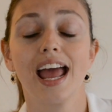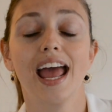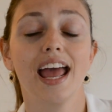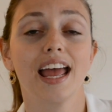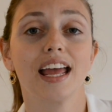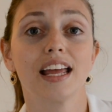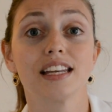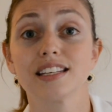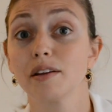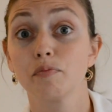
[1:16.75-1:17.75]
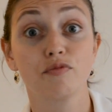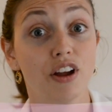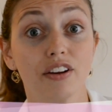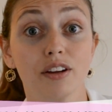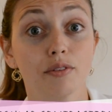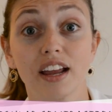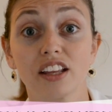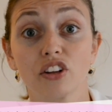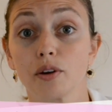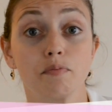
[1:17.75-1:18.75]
and very regular,